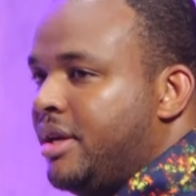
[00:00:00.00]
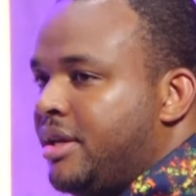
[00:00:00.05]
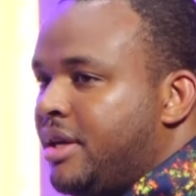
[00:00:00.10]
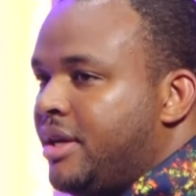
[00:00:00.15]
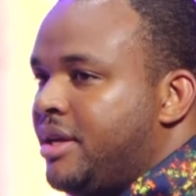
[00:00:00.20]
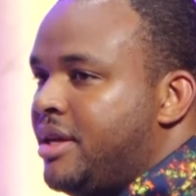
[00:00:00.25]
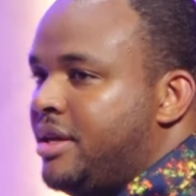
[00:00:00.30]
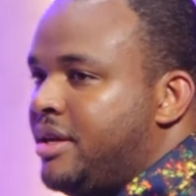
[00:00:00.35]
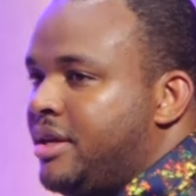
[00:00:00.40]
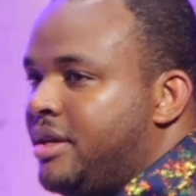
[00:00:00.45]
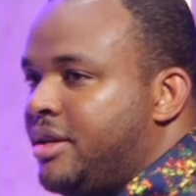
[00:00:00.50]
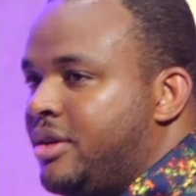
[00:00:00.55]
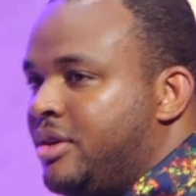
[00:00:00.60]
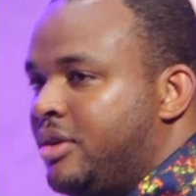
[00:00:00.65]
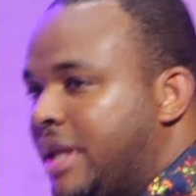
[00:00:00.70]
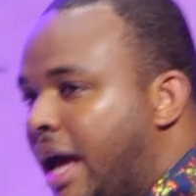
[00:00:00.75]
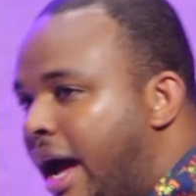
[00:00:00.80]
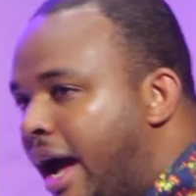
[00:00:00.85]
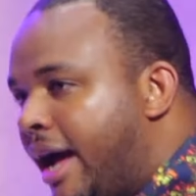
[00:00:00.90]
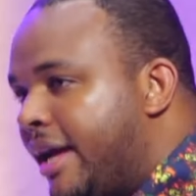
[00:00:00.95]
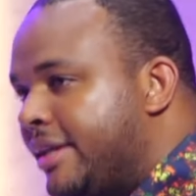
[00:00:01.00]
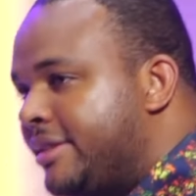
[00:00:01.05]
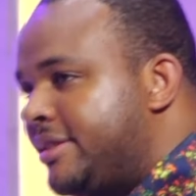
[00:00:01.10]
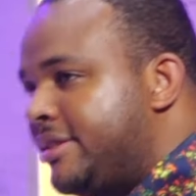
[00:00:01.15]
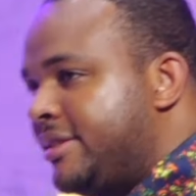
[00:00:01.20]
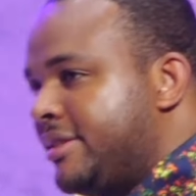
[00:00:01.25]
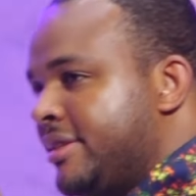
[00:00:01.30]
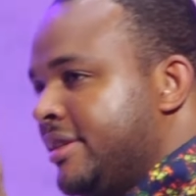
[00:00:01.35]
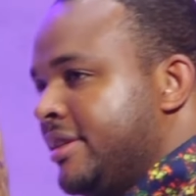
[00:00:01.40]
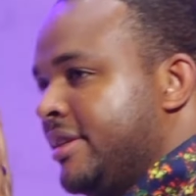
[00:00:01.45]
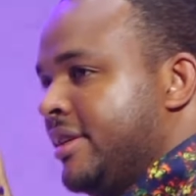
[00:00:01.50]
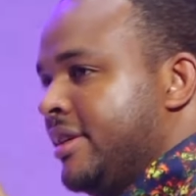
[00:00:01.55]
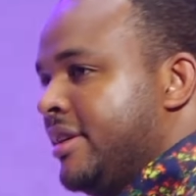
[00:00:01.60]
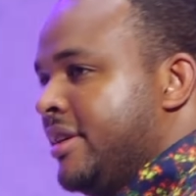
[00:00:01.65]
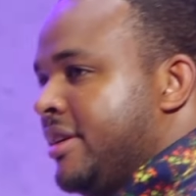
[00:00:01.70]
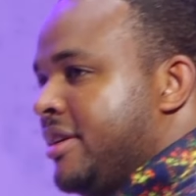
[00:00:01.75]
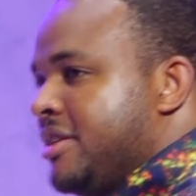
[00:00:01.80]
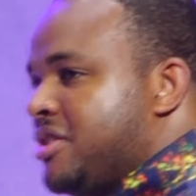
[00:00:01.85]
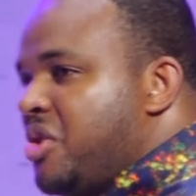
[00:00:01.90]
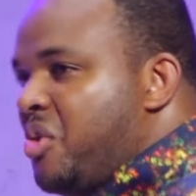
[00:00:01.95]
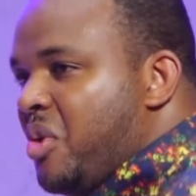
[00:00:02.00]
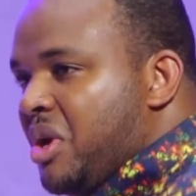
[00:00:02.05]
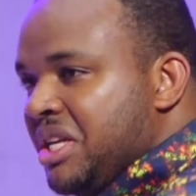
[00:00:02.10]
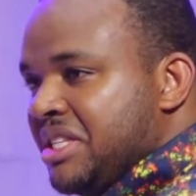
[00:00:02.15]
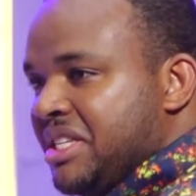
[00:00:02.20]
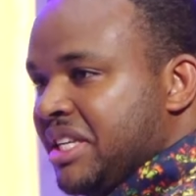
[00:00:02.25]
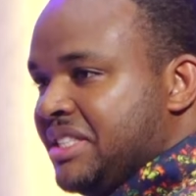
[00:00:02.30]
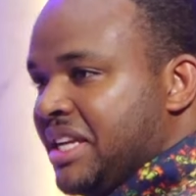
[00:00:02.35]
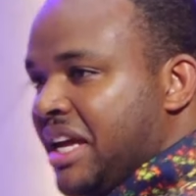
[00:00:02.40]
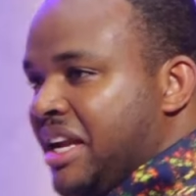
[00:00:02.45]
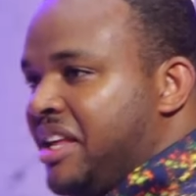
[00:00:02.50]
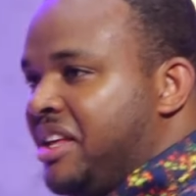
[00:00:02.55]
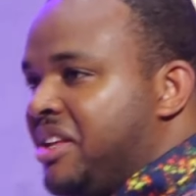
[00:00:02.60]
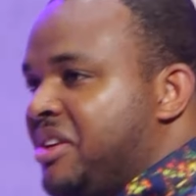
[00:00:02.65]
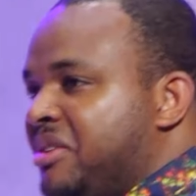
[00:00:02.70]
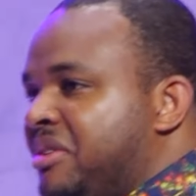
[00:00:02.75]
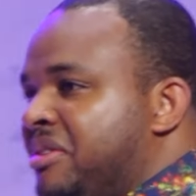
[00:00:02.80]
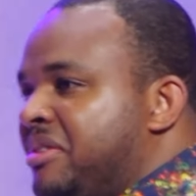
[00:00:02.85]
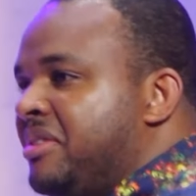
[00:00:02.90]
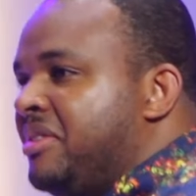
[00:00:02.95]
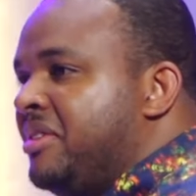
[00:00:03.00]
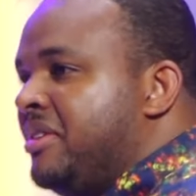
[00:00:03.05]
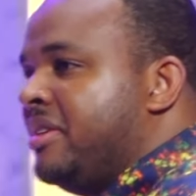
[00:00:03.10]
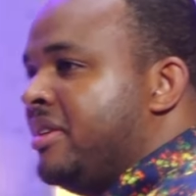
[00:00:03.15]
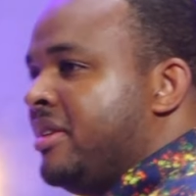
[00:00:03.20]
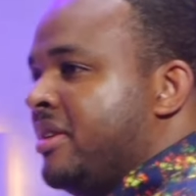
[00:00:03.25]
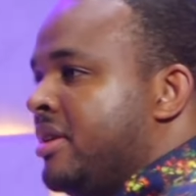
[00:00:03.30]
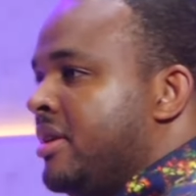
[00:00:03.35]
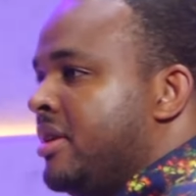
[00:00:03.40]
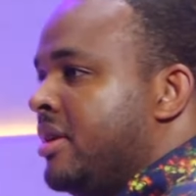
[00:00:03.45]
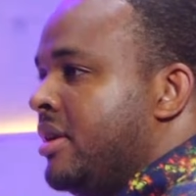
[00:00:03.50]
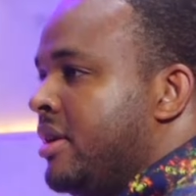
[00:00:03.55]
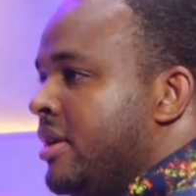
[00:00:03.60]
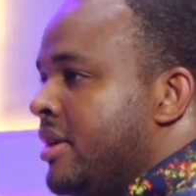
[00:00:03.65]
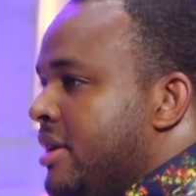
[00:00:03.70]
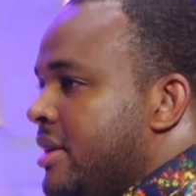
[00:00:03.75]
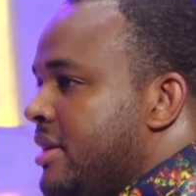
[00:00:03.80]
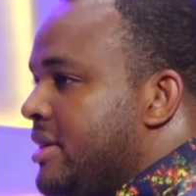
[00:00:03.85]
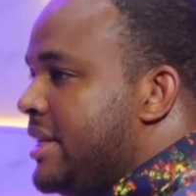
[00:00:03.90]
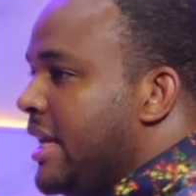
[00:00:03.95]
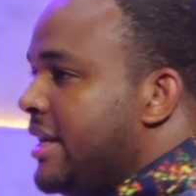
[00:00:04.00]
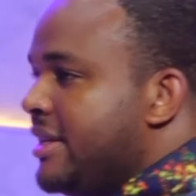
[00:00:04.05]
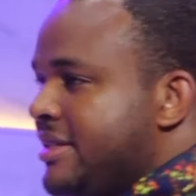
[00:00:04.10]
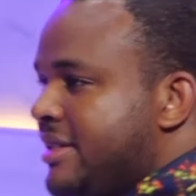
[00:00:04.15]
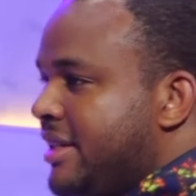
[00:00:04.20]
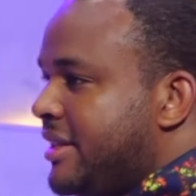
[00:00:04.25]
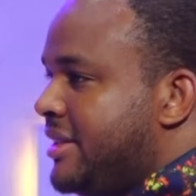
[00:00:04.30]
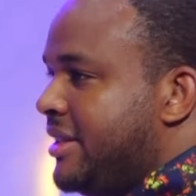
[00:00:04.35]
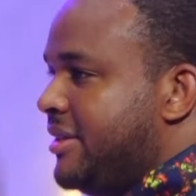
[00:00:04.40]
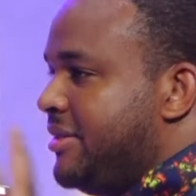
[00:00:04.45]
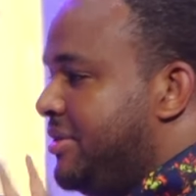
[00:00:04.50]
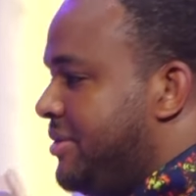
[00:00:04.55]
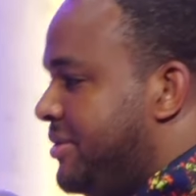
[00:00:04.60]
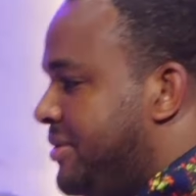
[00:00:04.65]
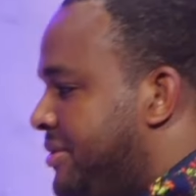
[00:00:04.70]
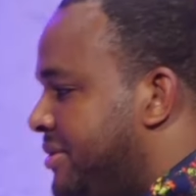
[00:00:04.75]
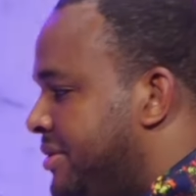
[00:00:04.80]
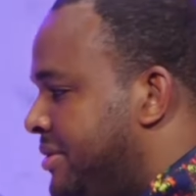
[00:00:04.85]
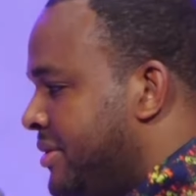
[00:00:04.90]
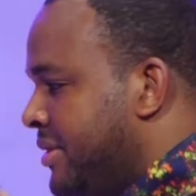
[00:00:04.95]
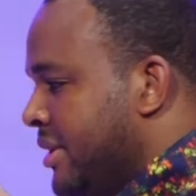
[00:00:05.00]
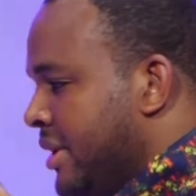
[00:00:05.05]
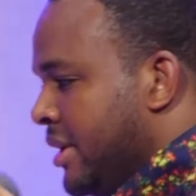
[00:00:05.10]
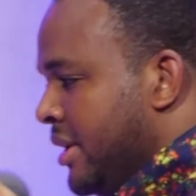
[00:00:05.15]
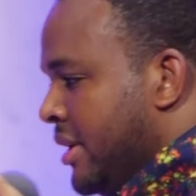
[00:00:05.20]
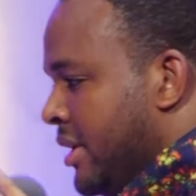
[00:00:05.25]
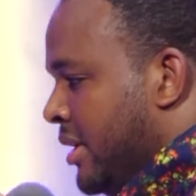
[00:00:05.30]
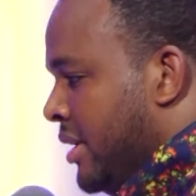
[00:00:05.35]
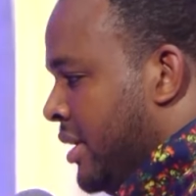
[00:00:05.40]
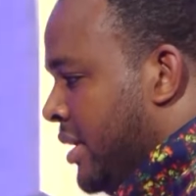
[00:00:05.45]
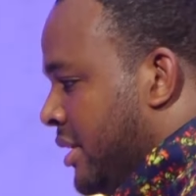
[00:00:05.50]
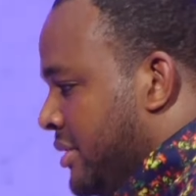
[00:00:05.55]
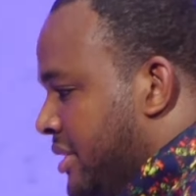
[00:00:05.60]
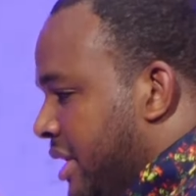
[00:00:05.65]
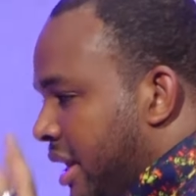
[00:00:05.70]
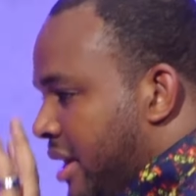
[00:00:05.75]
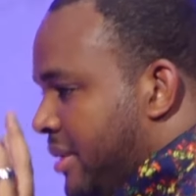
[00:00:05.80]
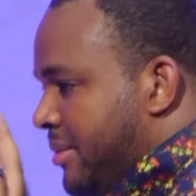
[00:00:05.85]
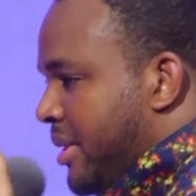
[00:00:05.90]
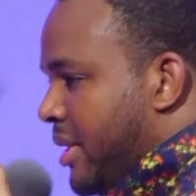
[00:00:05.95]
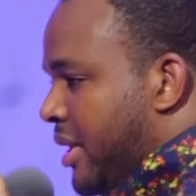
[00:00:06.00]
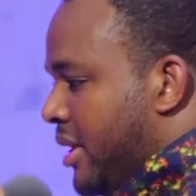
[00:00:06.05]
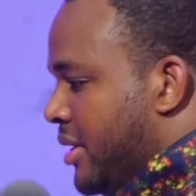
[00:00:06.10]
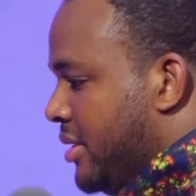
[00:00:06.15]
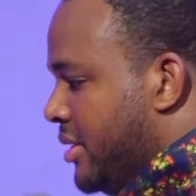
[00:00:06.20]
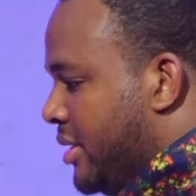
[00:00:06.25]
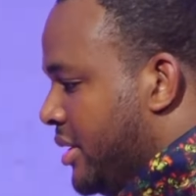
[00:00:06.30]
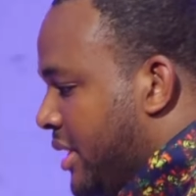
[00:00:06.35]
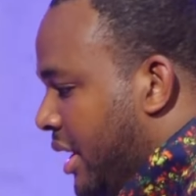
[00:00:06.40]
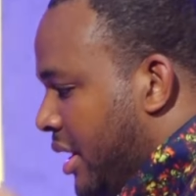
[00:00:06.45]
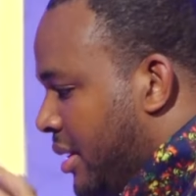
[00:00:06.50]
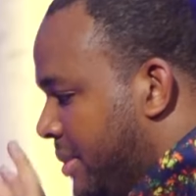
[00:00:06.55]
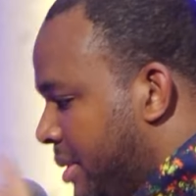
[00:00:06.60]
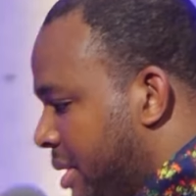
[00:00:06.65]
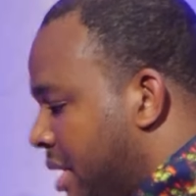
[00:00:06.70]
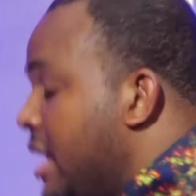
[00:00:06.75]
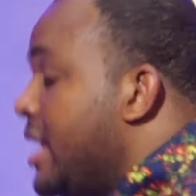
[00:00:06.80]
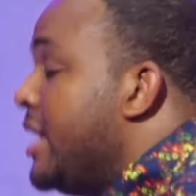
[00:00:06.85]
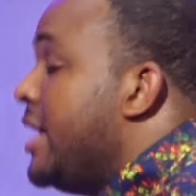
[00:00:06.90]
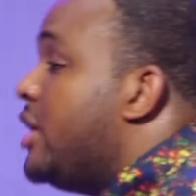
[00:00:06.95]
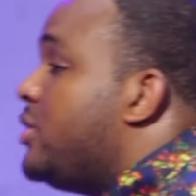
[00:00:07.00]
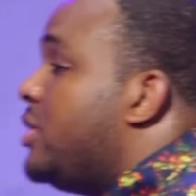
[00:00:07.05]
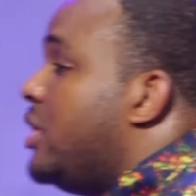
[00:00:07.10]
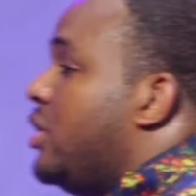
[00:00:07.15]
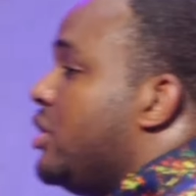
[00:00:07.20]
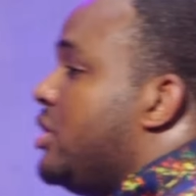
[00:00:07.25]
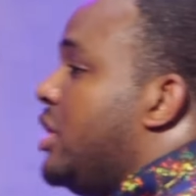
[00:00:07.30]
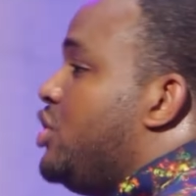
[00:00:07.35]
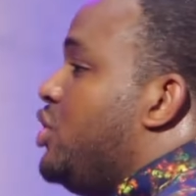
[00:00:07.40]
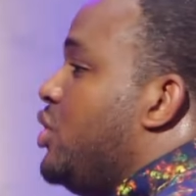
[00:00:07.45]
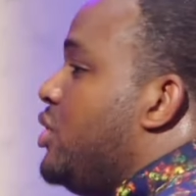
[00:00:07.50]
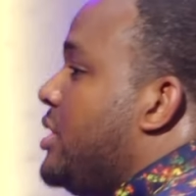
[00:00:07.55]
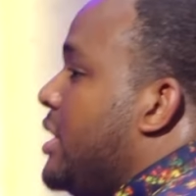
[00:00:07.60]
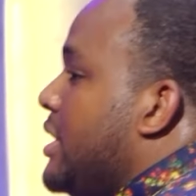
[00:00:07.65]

Yeah. The heart. So what is he telling you? Sensitive. He's telling me. That's why Dr.